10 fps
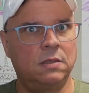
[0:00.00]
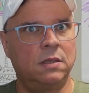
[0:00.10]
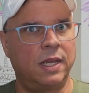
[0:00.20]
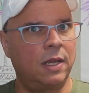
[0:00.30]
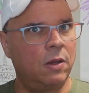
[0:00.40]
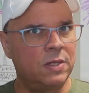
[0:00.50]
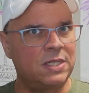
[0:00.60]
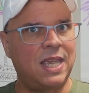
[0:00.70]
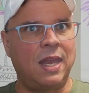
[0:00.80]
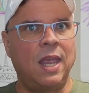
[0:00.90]
Like I always
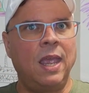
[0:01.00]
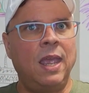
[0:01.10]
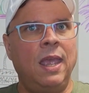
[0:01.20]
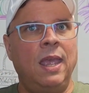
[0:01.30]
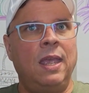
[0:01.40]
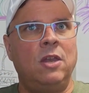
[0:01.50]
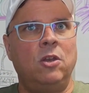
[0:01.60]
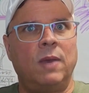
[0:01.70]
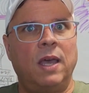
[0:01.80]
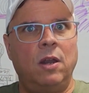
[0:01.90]
said, no
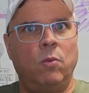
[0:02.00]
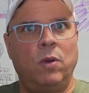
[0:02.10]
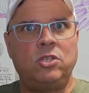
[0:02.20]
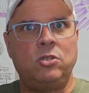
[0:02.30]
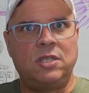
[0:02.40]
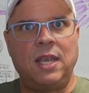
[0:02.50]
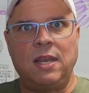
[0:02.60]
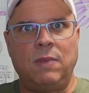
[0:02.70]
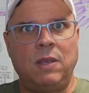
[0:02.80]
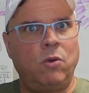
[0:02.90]
matter what you say to
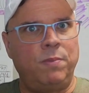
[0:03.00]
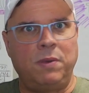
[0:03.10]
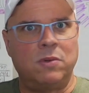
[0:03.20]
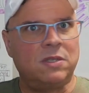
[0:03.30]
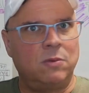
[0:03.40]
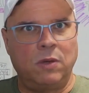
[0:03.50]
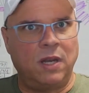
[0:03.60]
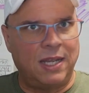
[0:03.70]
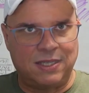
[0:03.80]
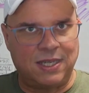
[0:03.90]
me, it won't be worse than what
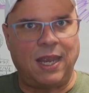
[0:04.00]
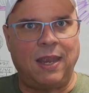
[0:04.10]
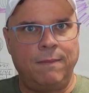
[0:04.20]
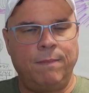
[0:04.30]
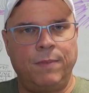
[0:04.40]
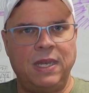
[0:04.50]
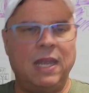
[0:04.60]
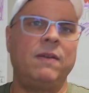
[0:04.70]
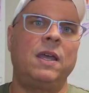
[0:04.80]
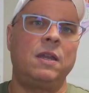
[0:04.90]
I say. But now
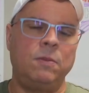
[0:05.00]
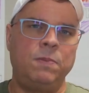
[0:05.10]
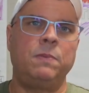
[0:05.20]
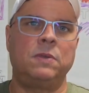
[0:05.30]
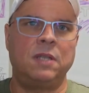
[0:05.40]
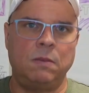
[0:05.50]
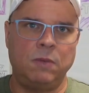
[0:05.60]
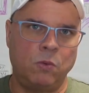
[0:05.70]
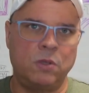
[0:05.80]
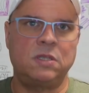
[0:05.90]
I've got other people telling me
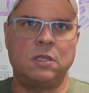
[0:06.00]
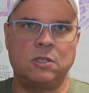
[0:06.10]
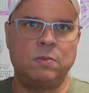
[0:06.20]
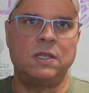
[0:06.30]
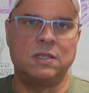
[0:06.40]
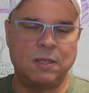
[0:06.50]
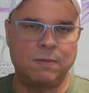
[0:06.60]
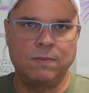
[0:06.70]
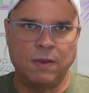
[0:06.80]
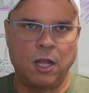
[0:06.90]
worse things because
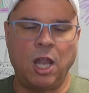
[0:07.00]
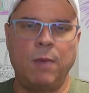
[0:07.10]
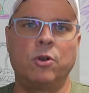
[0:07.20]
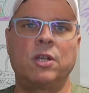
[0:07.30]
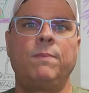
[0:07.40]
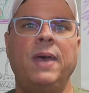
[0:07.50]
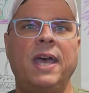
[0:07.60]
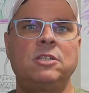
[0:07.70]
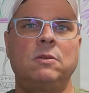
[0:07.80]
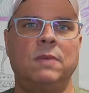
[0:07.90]
I'm a lot more
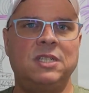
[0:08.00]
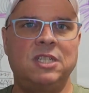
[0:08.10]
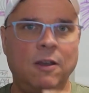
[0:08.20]
compassionate with myself,